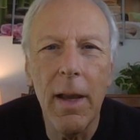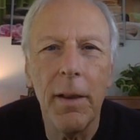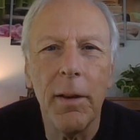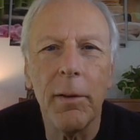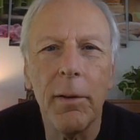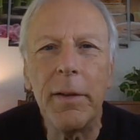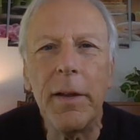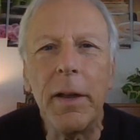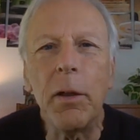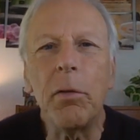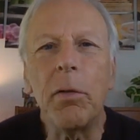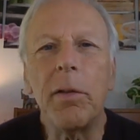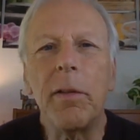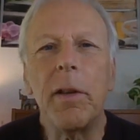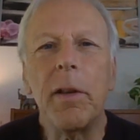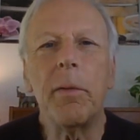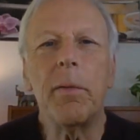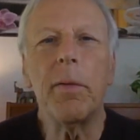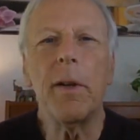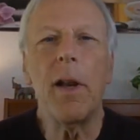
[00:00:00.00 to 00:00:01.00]
There's an
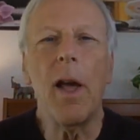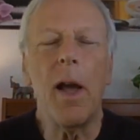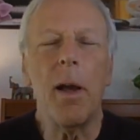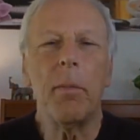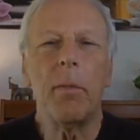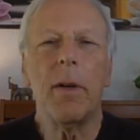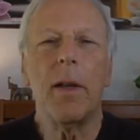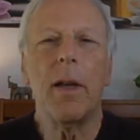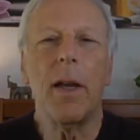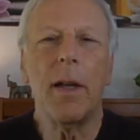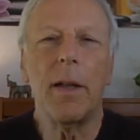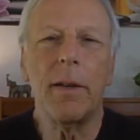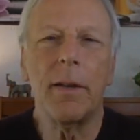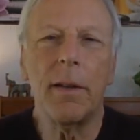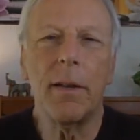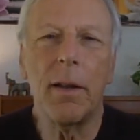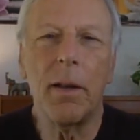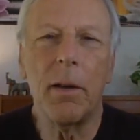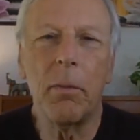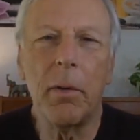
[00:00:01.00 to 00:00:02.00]
interesting
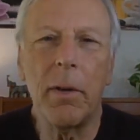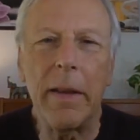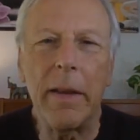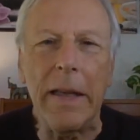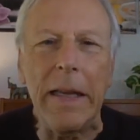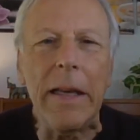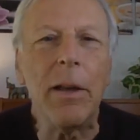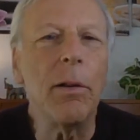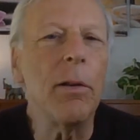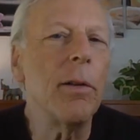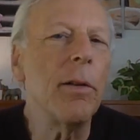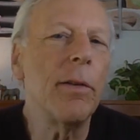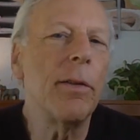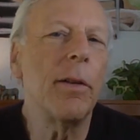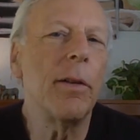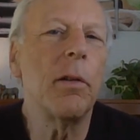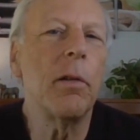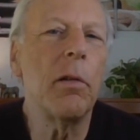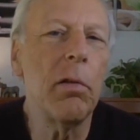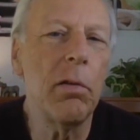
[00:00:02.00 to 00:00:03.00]
phenomenon with eagles
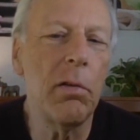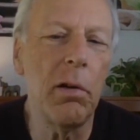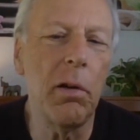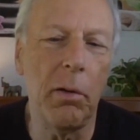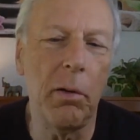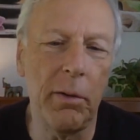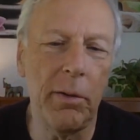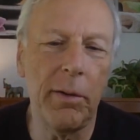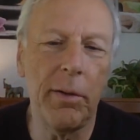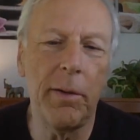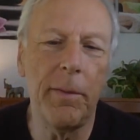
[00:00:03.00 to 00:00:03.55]
and crows.